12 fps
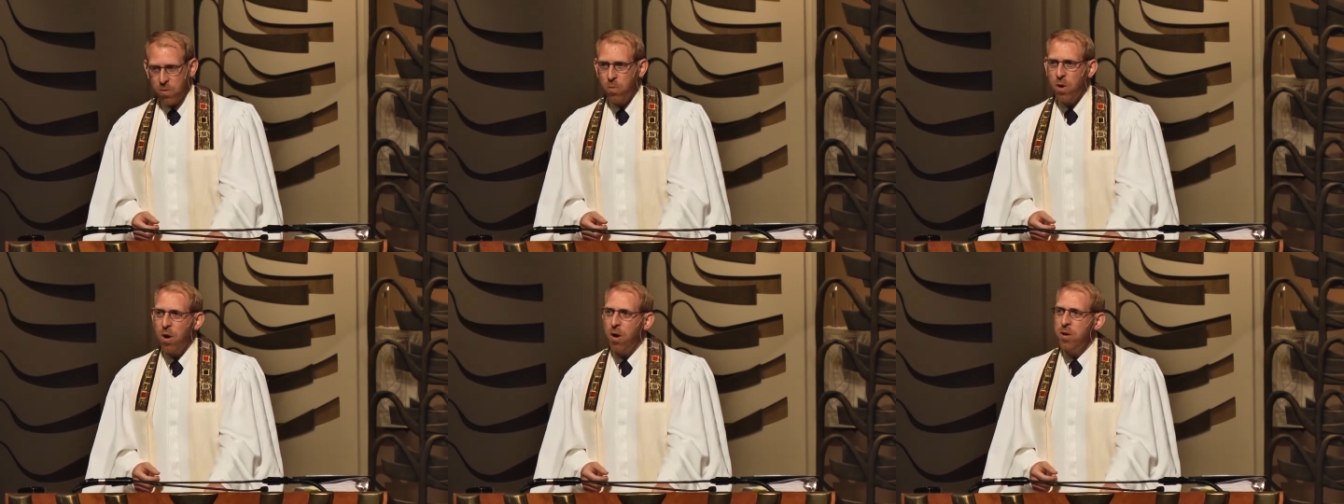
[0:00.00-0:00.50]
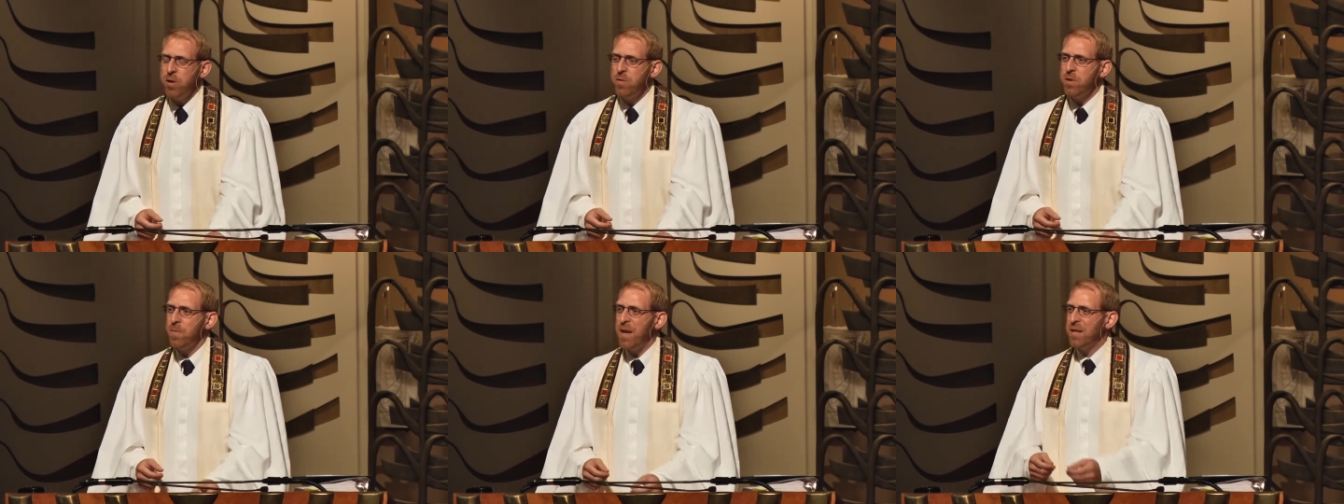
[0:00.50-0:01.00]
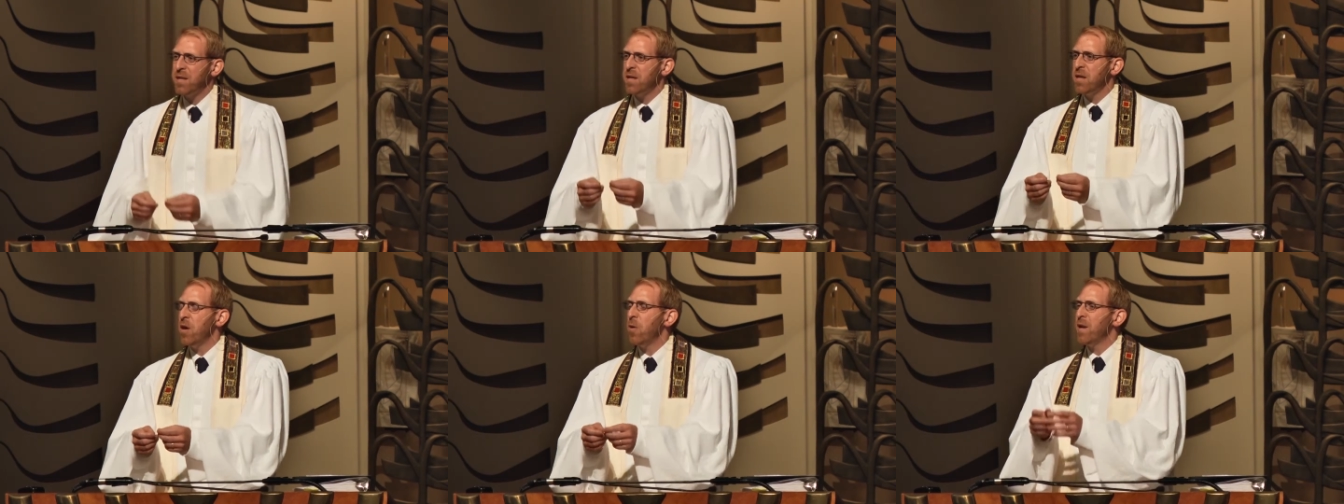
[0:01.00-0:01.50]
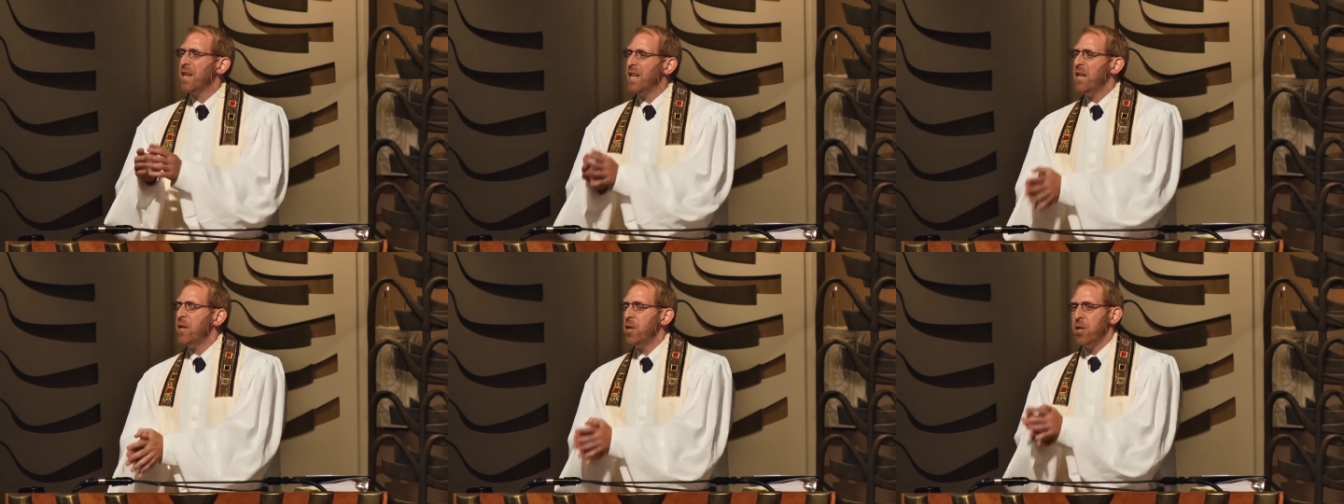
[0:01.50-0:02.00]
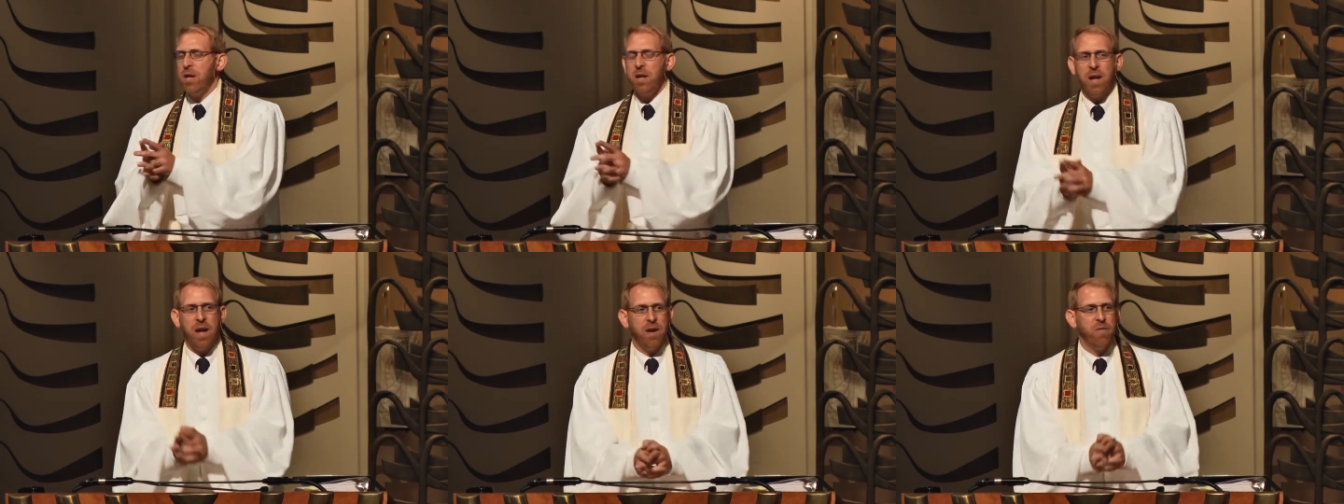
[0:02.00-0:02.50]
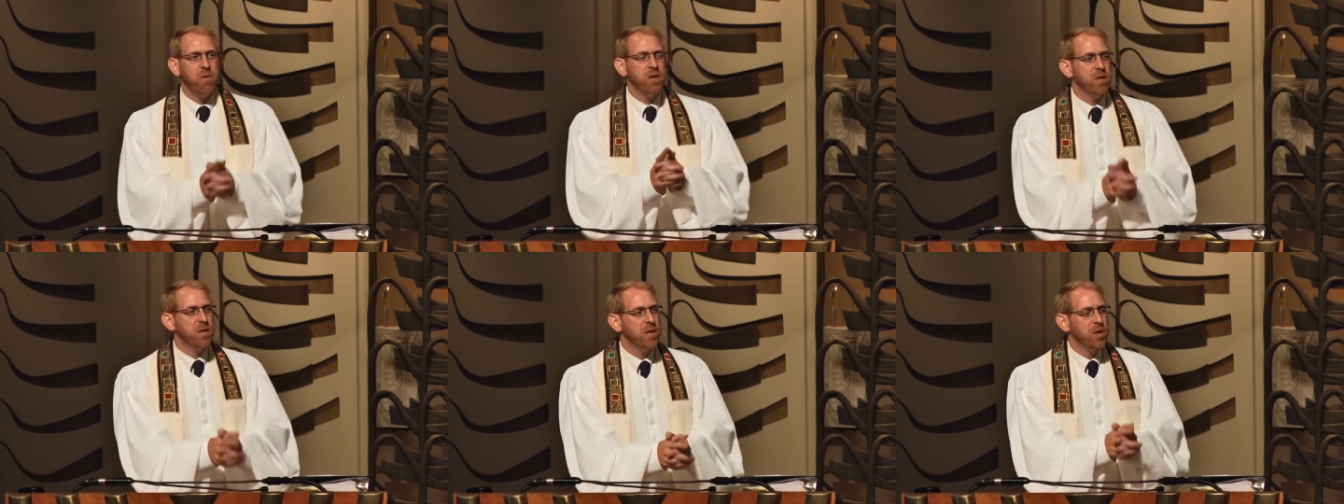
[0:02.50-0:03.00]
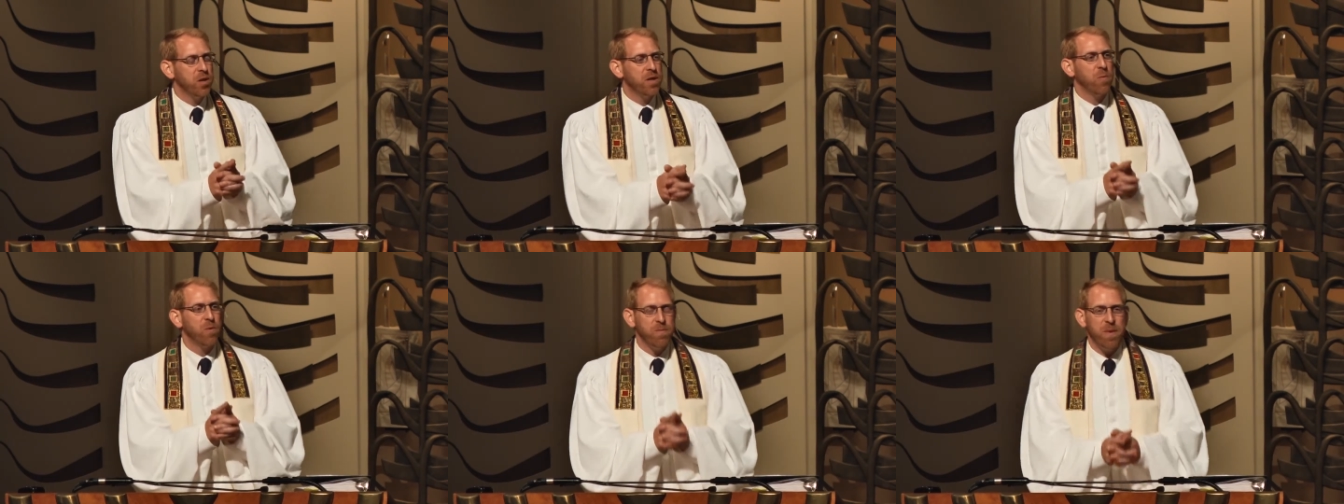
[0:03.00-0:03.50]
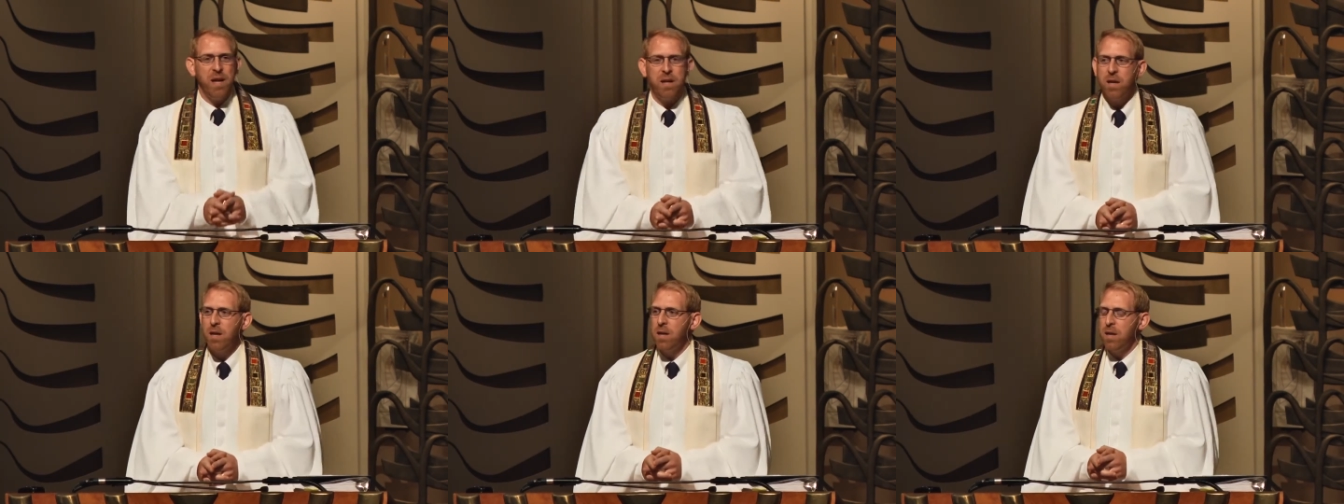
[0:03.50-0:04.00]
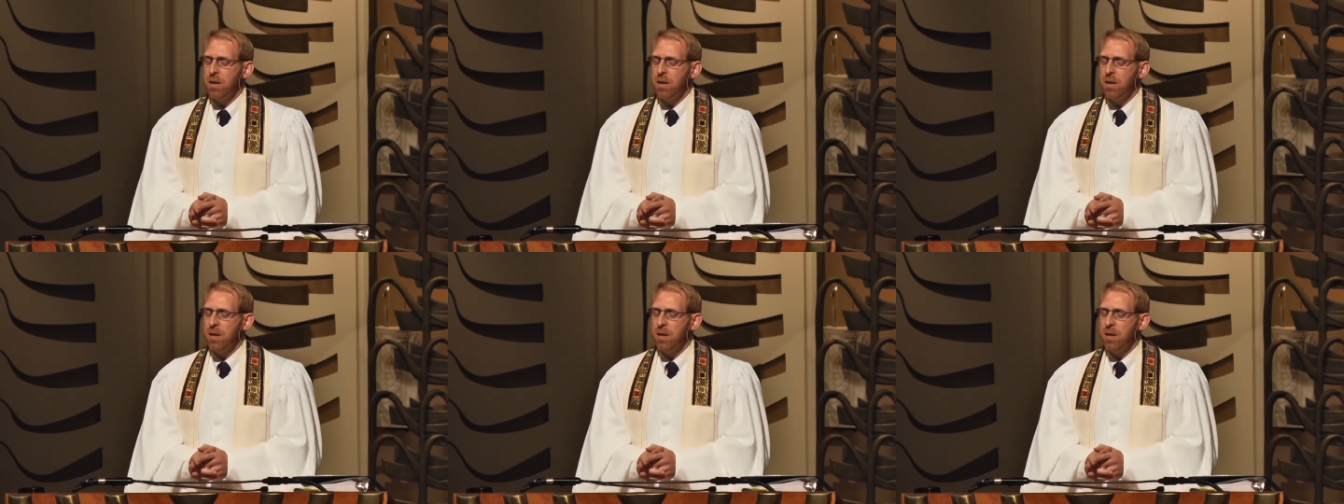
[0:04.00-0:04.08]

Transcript: Where are you demands to know in each and every decision that we make